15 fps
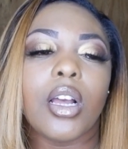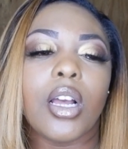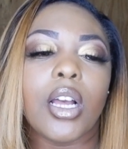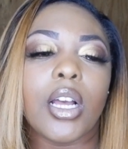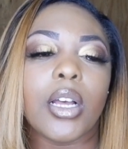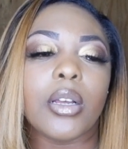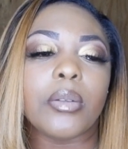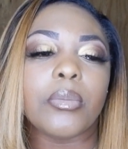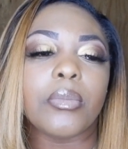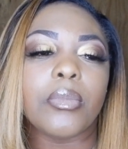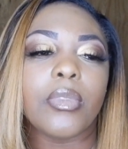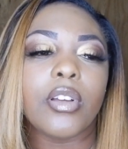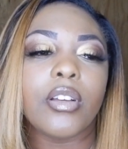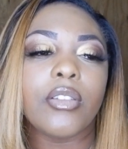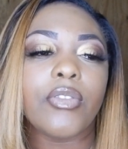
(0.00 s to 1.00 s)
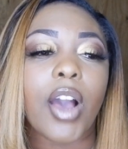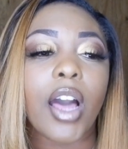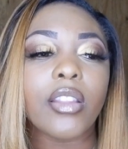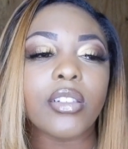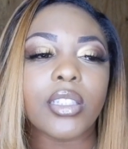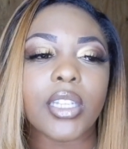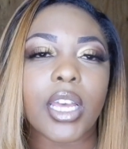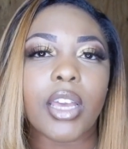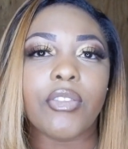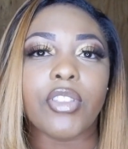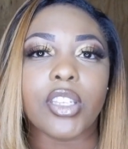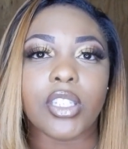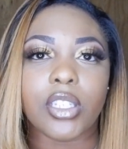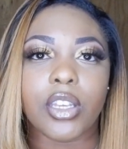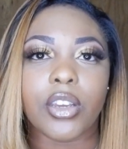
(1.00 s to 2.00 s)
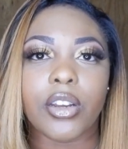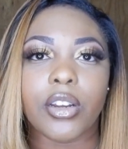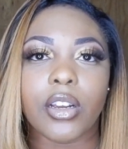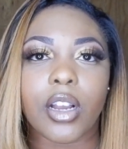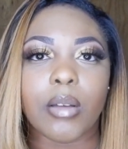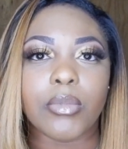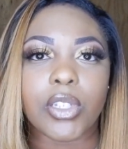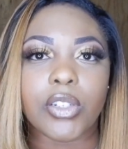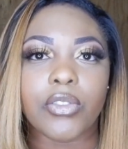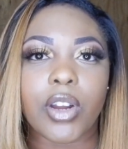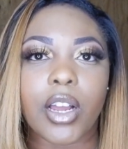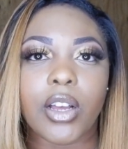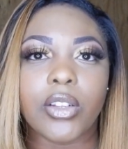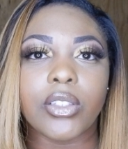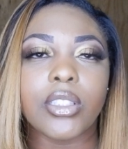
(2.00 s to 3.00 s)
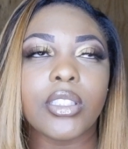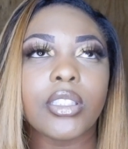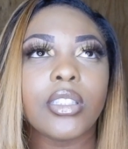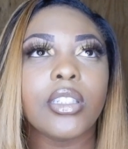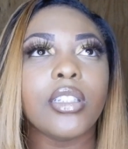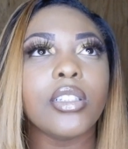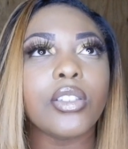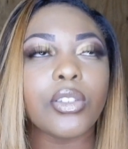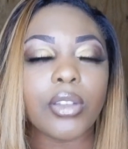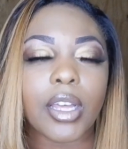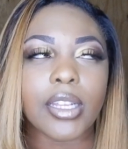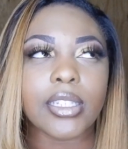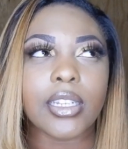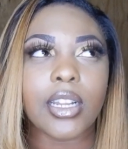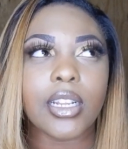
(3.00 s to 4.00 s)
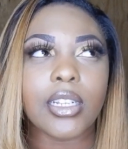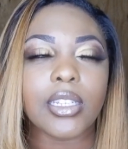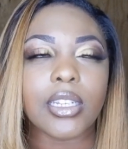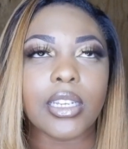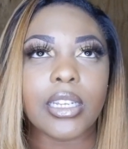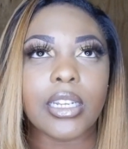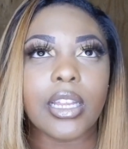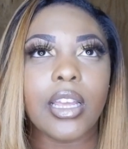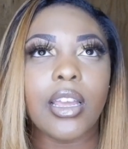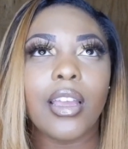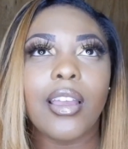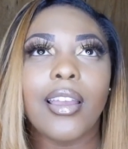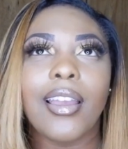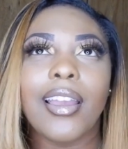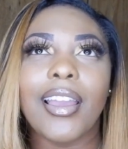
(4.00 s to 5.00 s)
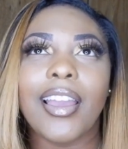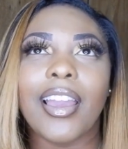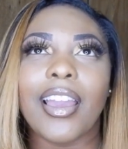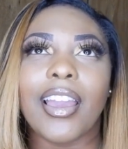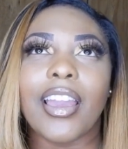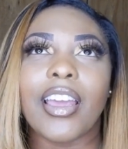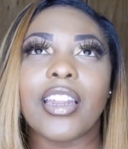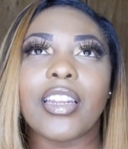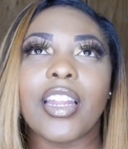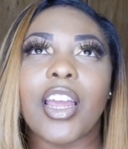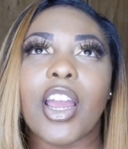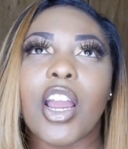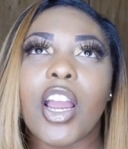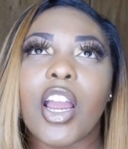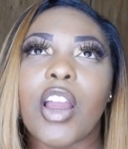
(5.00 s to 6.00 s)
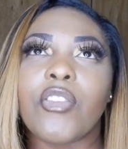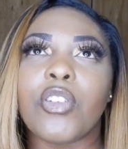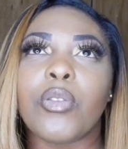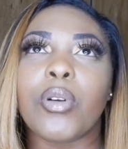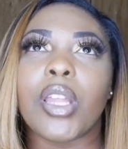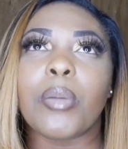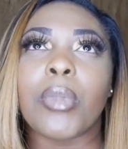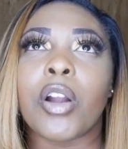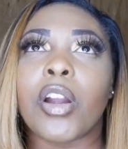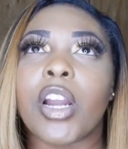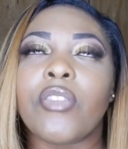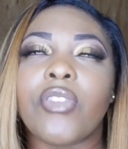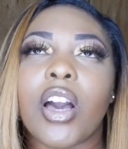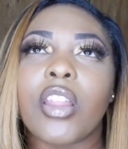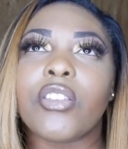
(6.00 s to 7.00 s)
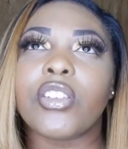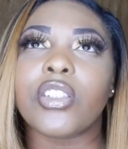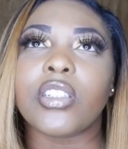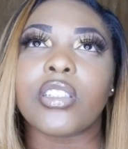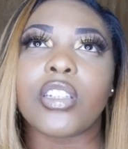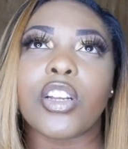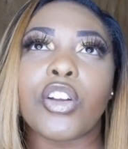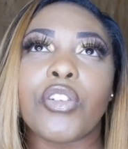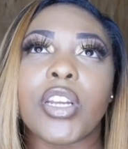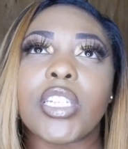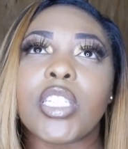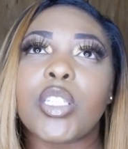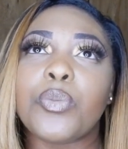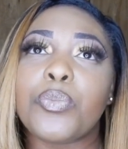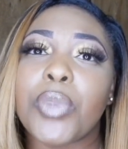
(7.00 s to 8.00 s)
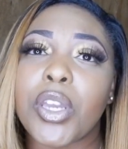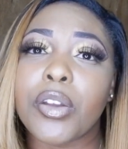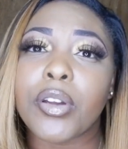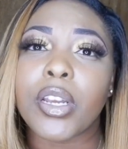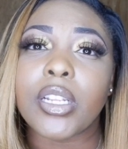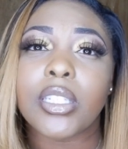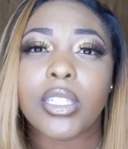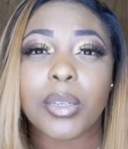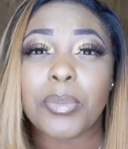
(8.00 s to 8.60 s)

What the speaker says: Father's Day of this year comes around, 2019, and everyone, like my grandfather, was just in great spirits.